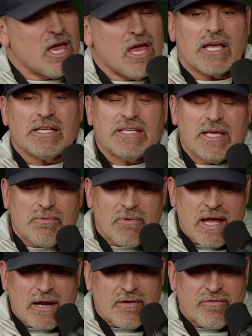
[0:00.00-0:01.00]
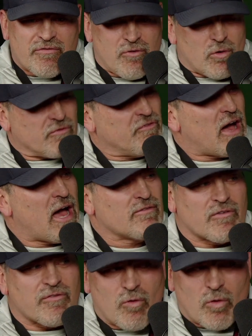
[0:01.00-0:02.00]
Because he ran a 4.5
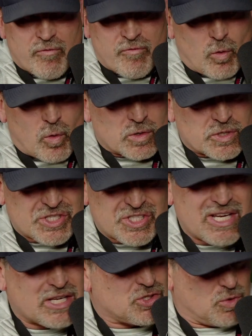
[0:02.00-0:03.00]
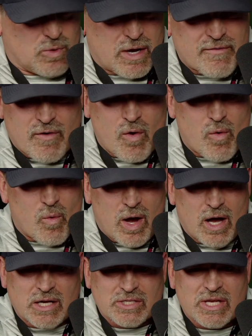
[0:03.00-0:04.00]
or 4.46 or whatever it
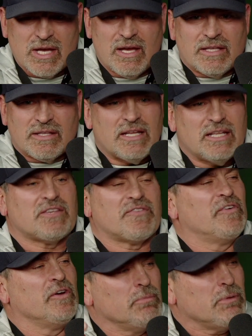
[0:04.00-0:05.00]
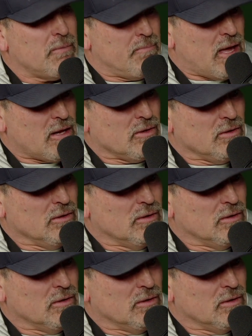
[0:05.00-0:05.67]
was. Did his film get better?